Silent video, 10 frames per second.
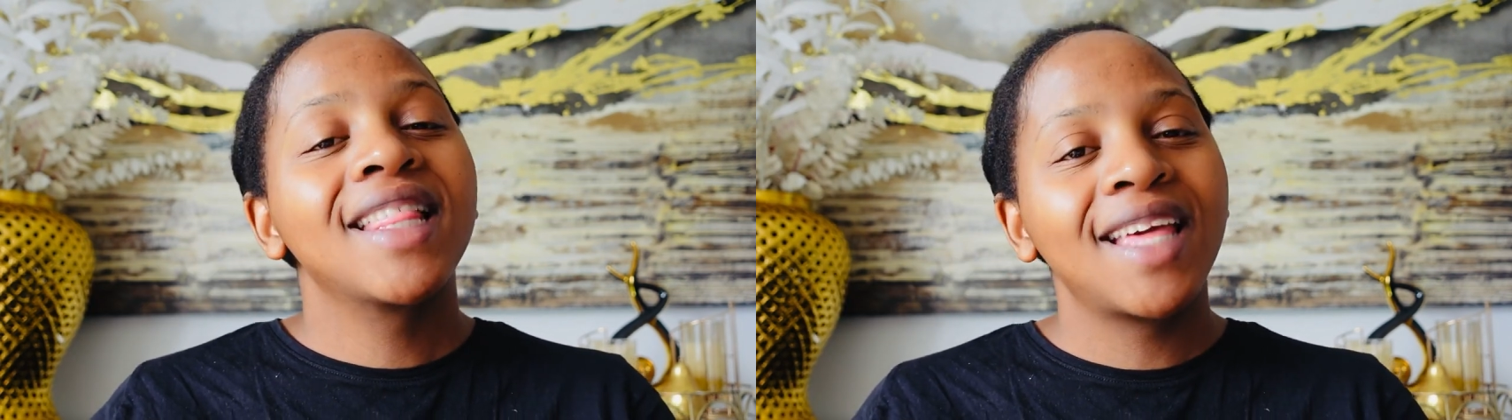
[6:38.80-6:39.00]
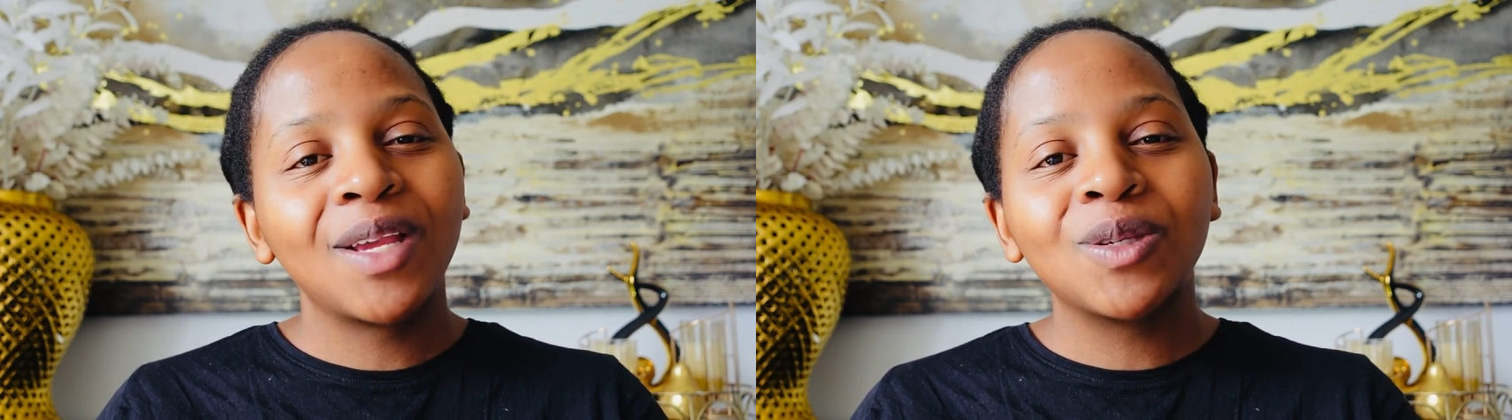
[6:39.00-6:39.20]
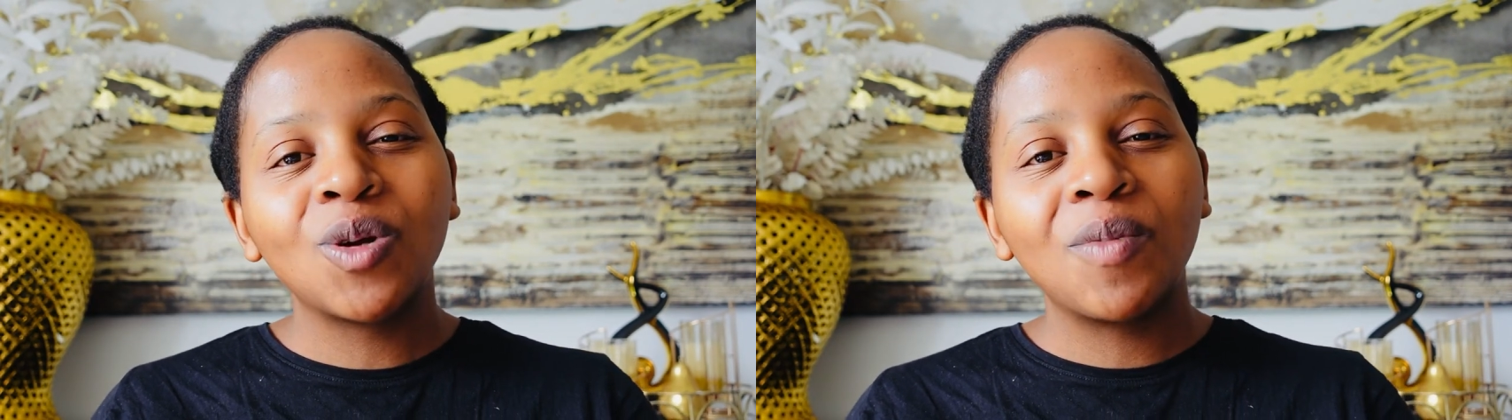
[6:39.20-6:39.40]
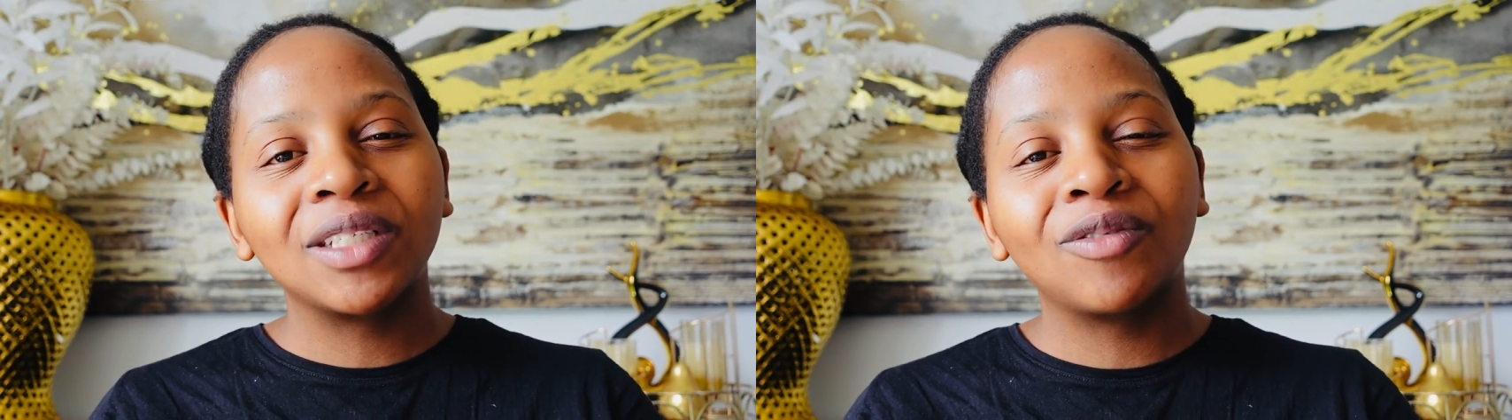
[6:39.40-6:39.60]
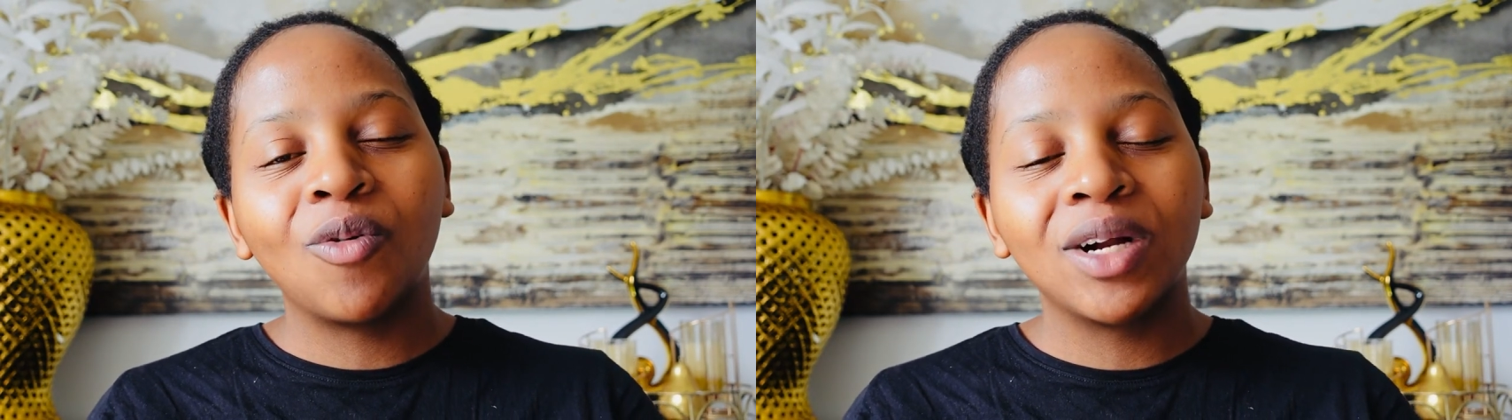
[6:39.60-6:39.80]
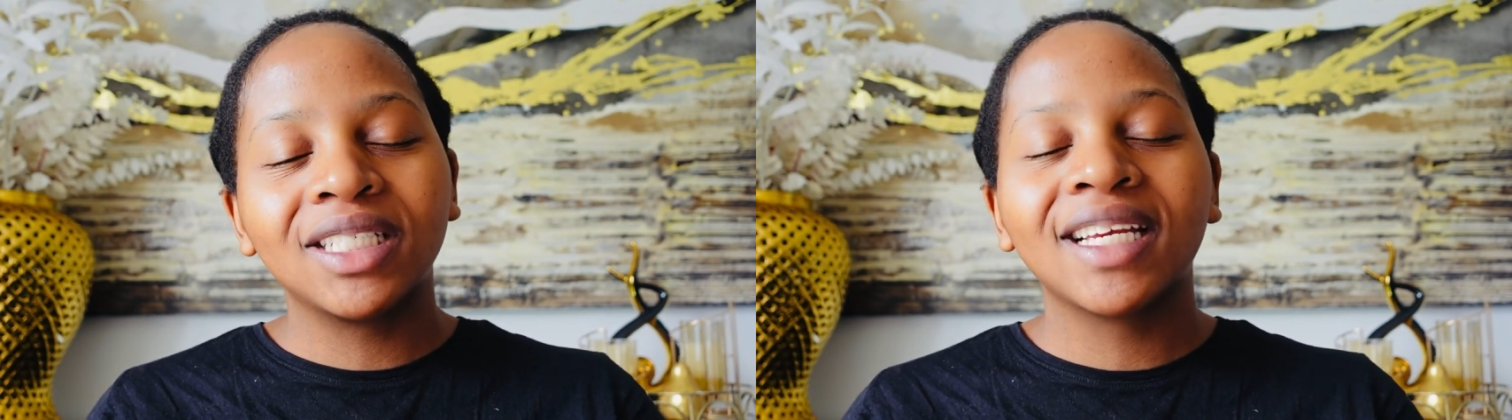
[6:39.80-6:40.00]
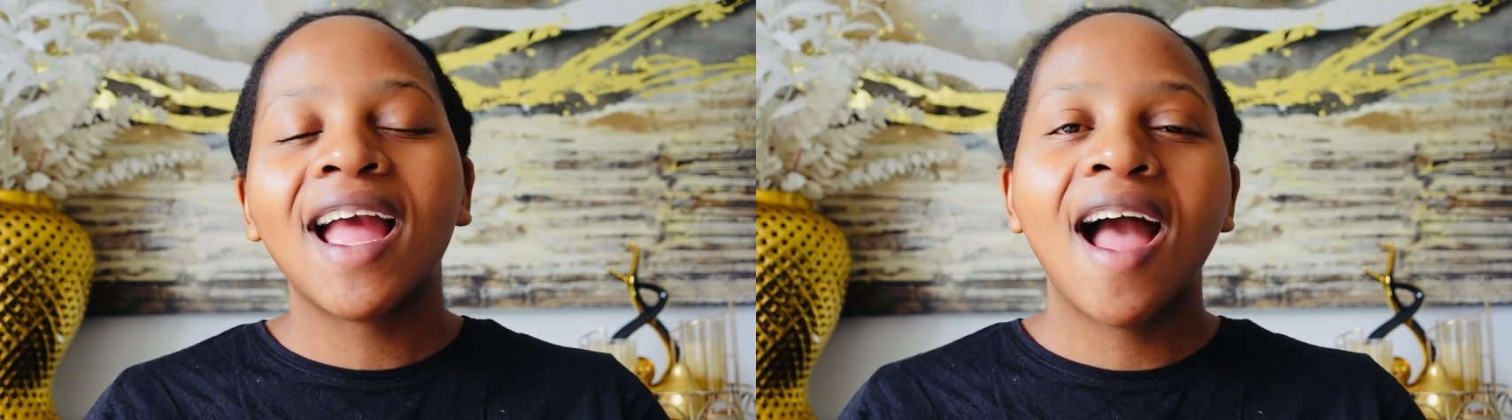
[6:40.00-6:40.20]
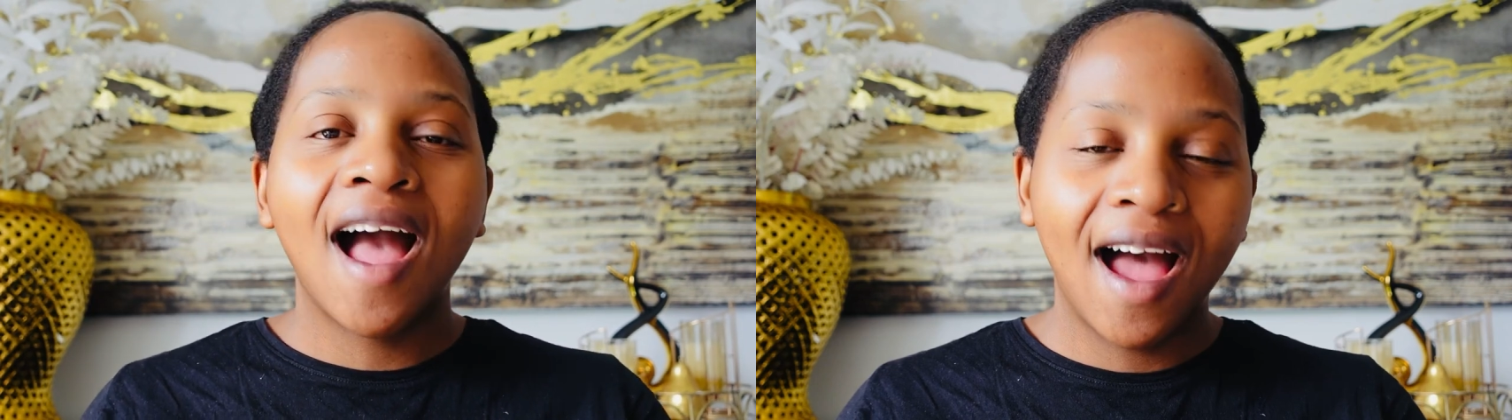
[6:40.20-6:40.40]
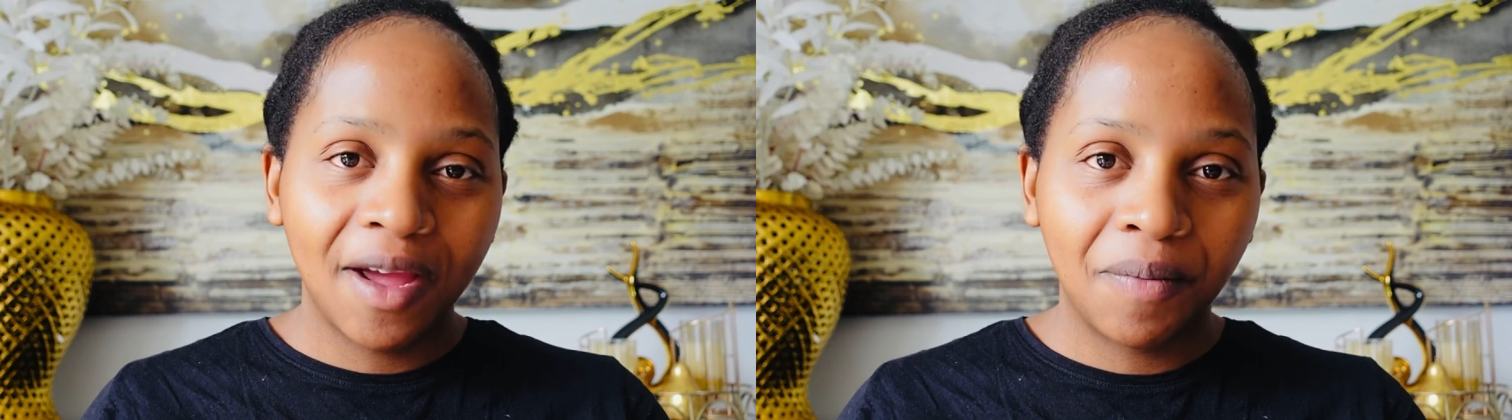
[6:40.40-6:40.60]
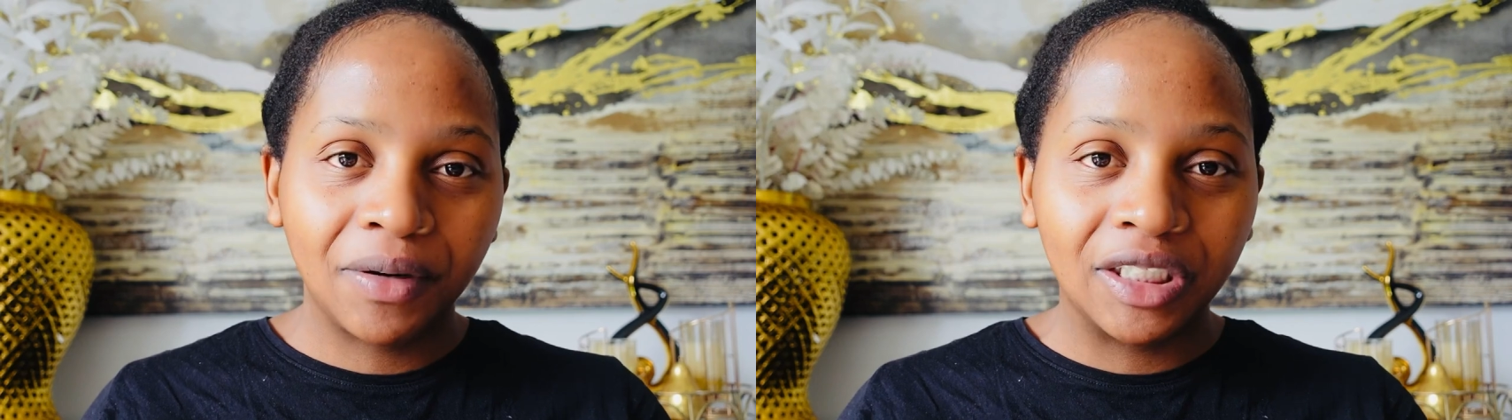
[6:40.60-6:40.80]
Thank you so much for watching. I
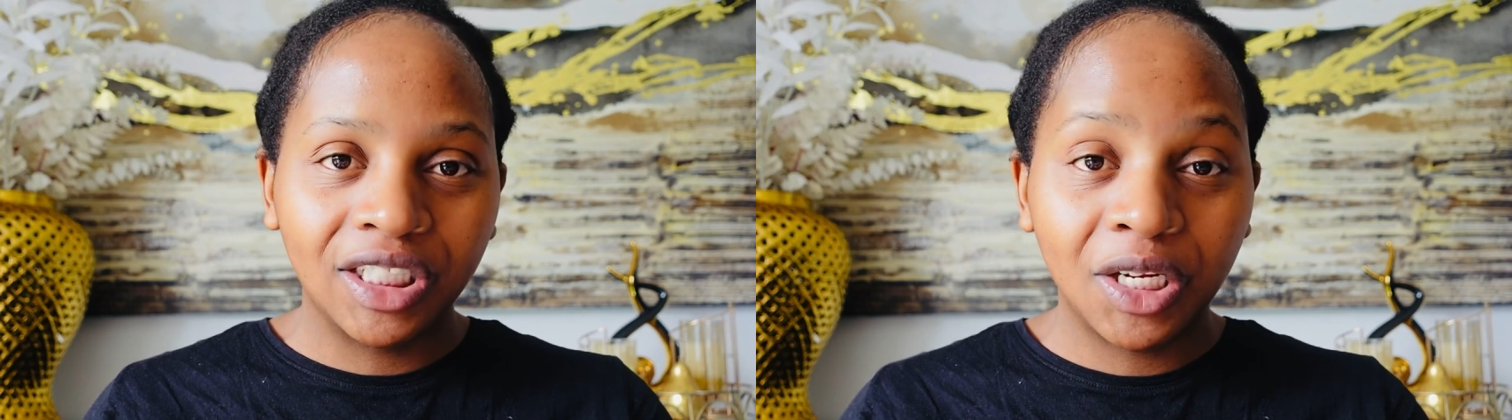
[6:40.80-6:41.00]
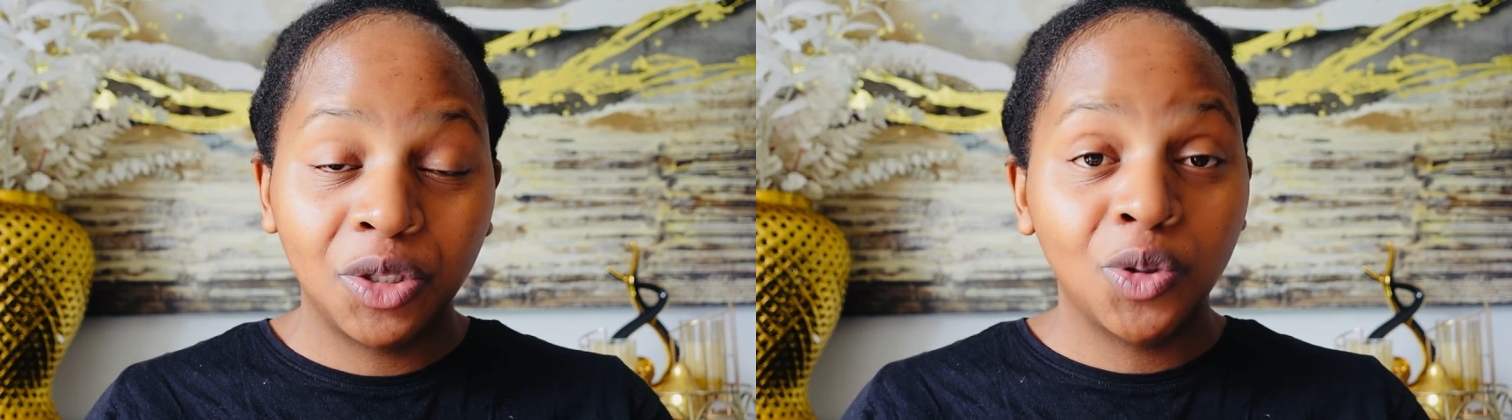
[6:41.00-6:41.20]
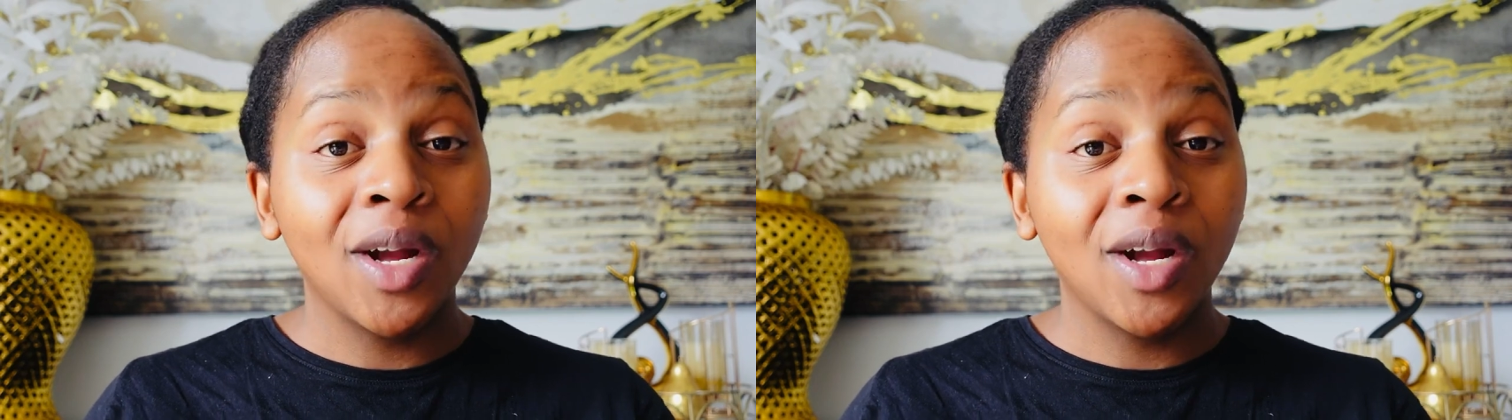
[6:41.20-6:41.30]
appreciate you.